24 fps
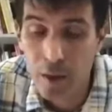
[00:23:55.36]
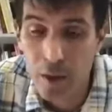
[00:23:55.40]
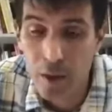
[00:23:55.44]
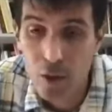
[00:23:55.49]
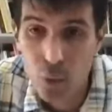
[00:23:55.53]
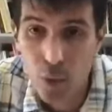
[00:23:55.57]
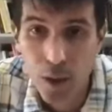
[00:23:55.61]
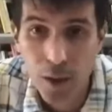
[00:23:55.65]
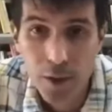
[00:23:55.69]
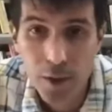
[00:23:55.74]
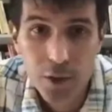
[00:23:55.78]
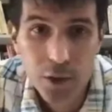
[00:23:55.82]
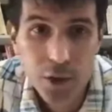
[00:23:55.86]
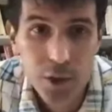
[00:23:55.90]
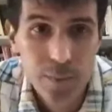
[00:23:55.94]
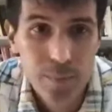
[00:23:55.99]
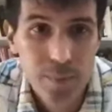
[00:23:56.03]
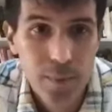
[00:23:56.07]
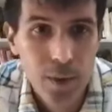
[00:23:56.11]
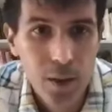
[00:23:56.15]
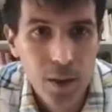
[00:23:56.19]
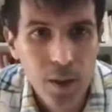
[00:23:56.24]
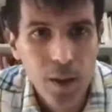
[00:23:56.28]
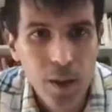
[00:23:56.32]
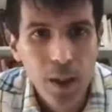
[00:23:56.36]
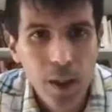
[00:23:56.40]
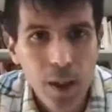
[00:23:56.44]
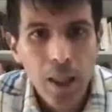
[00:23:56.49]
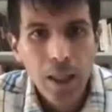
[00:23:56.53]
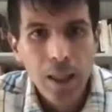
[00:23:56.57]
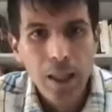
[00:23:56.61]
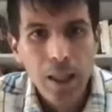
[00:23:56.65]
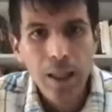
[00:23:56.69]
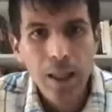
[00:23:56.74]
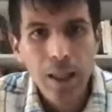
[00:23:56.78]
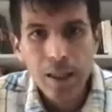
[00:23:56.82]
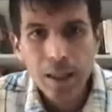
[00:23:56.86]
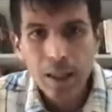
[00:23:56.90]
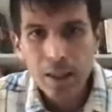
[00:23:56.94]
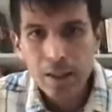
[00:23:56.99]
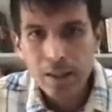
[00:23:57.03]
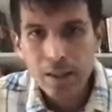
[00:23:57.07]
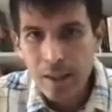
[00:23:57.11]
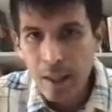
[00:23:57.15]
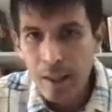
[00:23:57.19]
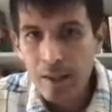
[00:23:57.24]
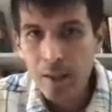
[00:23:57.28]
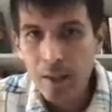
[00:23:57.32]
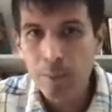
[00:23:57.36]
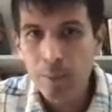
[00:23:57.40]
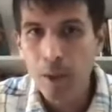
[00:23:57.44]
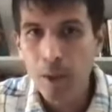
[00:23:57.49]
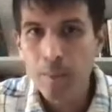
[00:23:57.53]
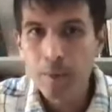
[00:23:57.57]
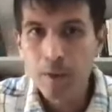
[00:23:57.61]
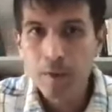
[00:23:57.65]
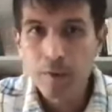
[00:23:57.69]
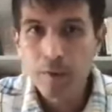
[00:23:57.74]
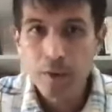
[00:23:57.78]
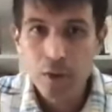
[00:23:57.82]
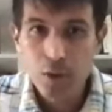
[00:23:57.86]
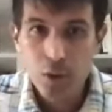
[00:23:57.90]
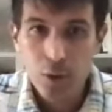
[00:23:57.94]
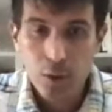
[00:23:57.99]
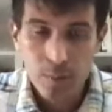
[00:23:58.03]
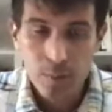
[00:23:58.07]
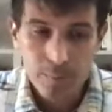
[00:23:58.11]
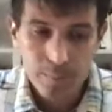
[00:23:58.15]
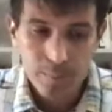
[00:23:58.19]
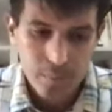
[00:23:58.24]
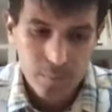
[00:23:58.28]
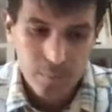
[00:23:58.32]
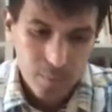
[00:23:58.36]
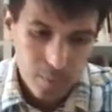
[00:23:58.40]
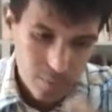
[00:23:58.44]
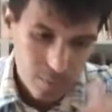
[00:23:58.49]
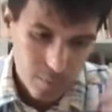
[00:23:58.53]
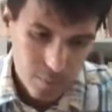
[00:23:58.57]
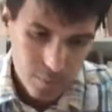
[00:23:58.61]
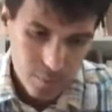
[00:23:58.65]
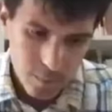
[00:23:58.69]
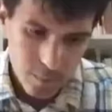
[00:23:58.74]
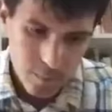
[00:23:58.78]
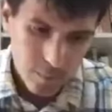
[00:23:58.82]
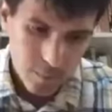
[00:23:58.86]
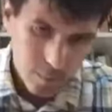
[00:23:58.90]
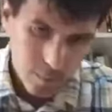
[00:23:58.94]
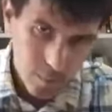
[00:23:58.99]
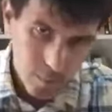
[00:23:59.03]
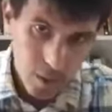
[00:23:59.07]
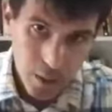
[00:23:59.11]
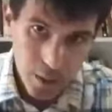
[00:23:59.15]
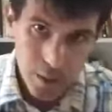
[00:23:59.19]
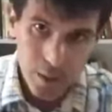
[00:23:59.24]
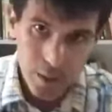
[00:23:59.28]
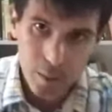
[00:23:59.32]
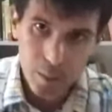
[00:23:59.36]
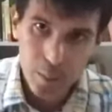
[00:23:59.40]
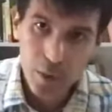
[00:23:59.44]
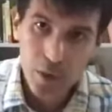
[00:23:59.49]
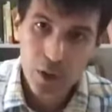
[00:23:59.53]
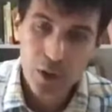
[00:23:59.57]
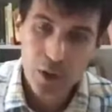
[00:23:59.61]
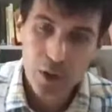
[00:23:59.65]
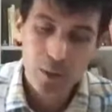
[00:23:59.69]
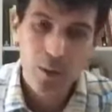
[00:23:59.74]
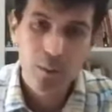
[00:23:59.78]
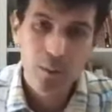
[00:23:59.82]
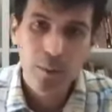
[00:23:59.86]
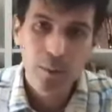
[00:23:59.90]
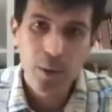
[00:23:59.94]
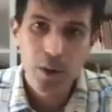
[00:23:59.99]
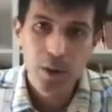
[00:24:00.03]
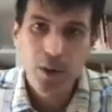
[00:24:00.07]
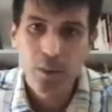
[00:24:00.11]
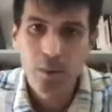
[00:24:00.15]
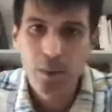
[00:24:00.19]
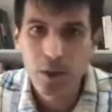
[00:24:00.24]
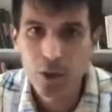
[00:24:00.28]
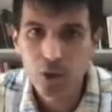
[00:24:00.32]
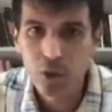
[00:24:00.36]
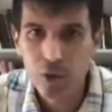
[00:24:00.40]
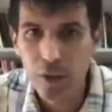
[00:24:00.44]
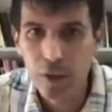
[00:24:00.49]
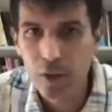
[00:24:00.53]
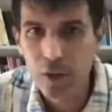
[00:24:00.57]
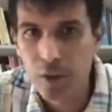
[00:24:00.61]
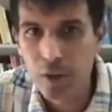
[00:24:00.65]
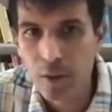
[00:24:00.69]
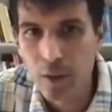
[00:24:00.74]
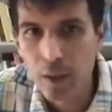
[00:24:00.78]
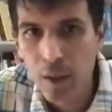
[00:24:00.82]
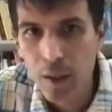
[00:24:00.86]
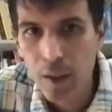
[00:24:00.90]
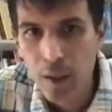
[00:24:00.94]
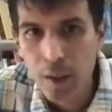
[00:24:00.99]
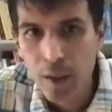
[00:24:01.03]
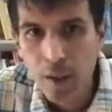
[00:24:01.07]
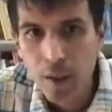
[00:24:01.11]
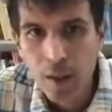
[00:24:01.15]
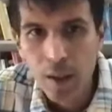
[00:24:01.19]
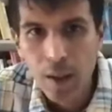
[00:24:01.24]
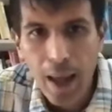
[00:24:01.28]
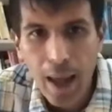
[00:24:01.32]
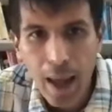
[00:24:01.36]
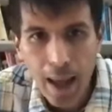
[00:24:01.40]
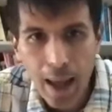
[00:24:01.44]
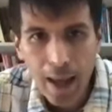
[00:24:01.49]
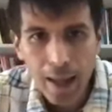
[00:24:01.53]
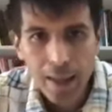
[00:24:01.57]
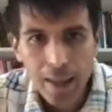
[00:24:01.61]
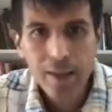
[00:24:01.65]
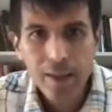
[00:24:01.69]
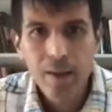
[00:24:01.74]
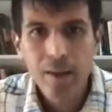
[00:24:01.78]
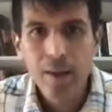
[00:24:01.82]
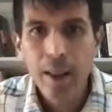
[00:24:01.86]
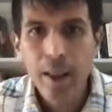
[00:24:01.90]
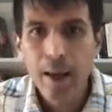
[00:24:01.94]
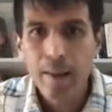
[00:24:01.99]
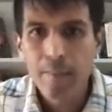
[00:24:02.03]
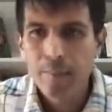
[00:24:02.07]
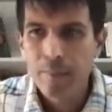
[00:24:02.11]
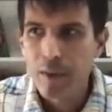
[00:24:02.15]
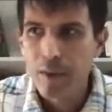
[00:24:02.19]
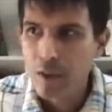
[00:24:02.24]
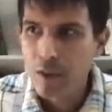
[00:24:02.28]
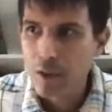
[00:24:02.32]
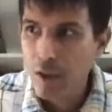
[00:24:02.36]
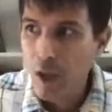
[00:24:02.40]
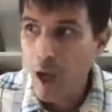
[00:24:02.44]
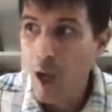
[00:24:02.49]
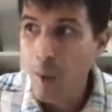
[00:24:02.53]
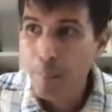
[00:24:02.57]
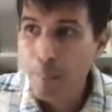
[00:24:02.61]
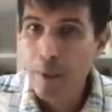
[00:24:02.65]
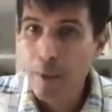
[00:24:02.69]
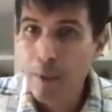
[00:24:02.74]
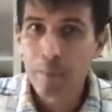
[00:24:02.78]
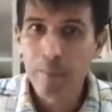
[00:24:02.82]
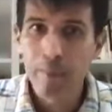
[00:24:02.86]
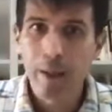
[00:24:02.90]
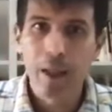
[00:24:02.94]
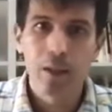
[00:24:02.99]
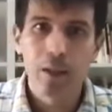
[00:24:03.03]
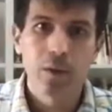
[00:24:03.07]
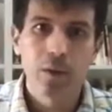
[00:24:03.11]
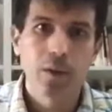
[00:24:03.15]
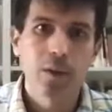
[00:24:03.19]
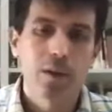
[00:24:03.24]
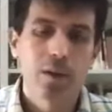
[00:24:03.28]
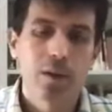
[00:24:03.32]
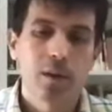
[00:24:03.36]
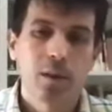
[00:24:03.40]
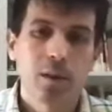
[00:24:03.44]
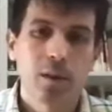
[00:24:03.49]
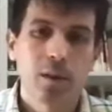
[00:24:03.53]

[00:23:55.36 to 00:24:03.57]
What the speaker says: watch. A State Department official in the Bush administration added that stopping migrants